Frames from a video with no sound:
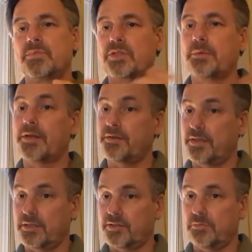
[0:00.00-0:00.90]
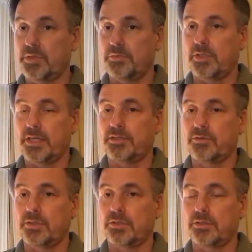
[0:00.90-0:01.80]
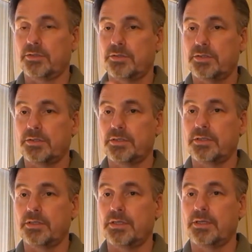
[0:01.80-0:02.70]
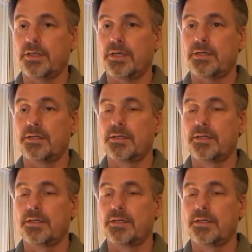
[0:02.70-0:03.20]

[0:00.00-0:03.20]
some other things that people like to include in there